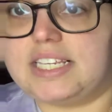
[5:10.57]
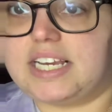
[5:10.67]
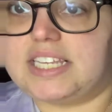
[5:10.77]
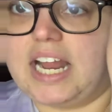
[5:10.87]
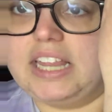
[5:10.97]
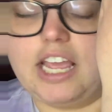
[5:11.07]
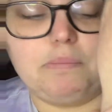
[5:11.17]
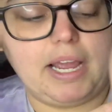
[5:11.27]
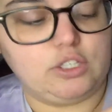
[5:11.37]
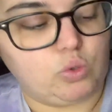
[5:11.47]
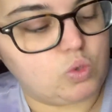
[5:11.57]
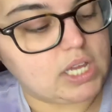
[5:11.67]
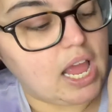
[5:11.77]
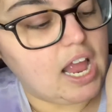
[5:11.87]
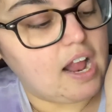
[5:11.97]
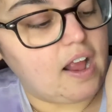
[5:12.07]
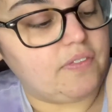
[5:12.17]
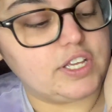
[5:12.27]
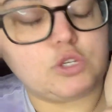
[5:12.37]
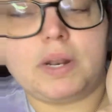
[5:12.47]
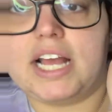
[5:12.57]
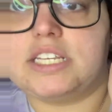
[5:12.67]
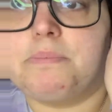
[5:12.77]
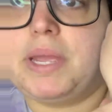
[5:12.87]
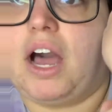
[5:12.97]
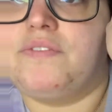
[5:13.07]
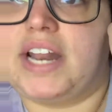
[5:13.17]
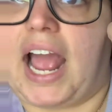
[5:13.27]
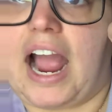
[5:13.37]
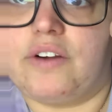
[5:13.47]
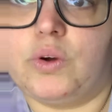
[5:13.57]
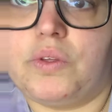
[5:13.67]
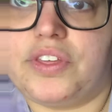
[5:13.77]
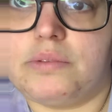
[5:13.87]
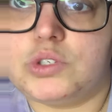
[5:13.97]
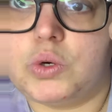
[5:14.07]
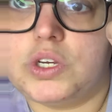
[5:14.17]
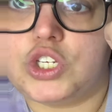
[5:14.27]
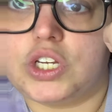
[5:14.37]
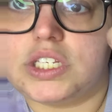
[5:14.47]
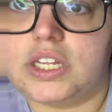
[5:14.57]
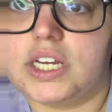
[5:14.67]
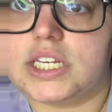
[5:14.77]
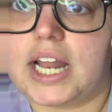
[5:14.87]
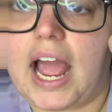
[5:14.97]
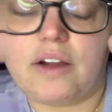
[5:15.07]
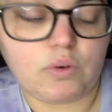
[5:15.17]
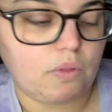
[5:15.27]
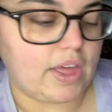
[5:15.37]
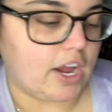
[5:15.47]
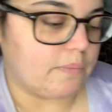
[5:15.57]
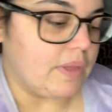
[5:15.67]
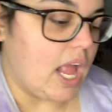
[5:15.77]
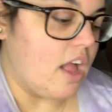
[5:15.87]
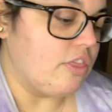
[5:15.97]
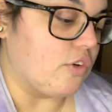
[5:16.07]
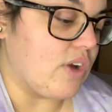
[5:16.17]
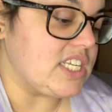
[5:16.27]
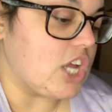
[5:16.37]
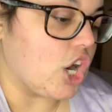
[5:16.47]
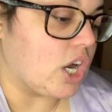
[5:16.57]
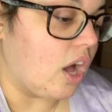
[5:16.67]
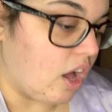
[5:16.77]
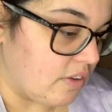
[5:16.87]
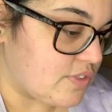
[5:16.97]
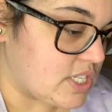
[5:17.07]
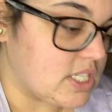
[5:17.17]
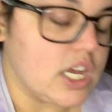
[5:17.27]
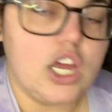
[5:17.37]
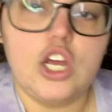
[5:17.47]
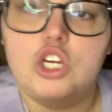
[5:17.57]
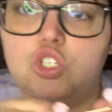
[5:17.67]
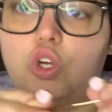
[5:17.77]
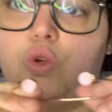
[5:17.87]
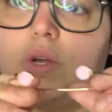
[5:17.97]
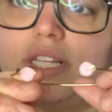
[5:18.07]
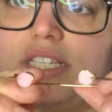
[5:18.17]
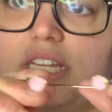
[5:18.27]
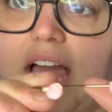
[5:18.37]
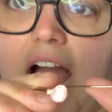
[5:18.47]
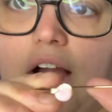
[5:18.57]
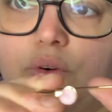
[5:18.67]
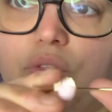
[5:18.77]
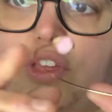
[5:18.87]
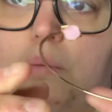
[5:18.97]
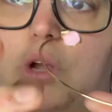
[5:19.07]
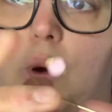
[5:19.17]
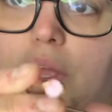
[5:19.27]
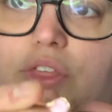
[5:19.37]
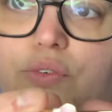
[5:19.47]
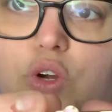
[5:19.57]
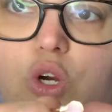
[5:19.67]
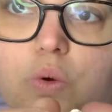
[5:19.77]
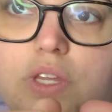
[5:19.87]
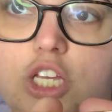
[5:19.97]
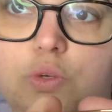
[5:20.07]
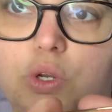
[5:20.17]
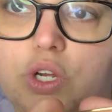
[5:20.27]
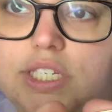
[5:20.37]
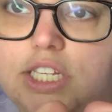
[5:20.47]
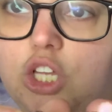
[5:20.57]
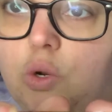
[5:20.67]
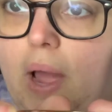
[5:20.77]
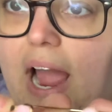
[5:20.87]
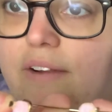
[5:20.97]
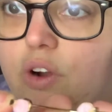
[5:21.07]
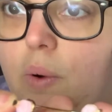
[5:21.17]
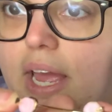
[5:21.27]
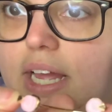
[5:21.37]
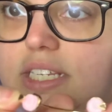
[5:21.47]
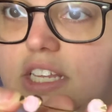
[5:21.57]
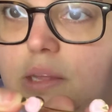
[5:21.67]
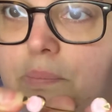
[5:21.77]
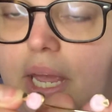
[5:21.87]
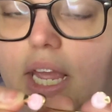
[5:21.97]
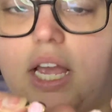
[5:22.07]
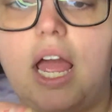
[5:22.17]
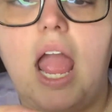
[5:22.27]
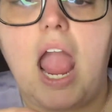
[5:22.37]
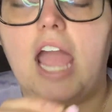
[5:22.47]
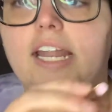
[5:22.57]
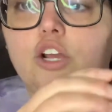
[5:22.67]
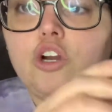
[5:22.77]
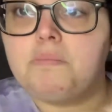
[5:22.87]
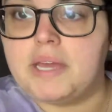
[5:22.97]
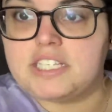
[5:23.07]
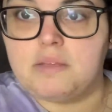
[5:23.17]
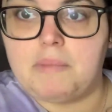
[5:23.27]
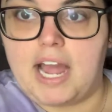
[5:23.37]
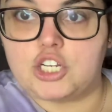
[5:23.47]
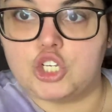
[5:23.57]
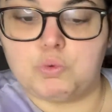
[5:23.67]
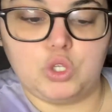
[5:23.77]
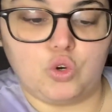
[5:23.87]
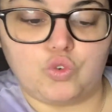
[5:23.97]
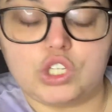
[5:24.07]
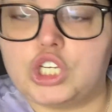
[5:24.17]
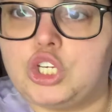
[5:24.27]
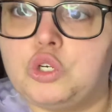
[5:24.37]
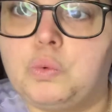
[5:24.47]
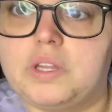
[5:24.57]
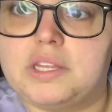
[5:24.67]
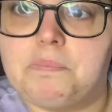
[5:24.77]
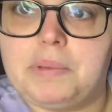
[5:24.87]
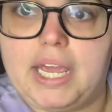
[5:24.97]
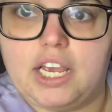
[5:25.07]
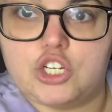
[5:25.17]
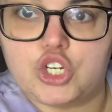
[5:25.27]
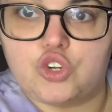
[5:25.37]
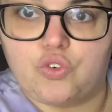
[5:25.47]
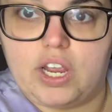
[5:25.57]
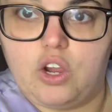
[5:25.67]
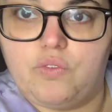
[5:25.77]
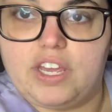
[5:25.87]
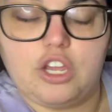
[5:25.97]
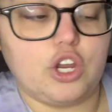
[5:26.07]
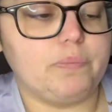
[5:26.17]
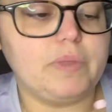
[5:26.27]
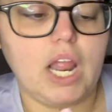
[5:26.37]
Like I said, I like mine loose. And this one has a bit of an arrow theme to it. So you can see there's an arrow there. The rest are cuffs. So you can see the arrow theme going through. This one, you can see the little arrowheads in the pink. And I could mix and match. This would look really cute with the pink string over here.